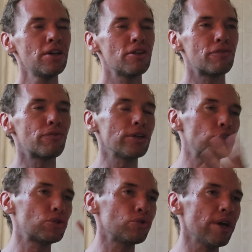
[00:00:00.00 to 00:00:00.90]
The
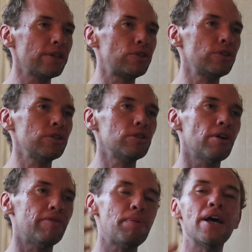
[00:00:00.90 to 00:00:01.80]
frustration
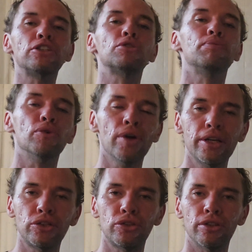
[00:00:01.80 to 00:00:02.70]
of
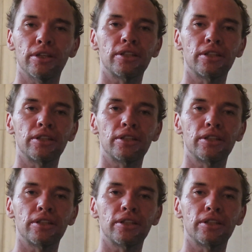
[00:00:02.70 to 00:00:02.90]
perspiration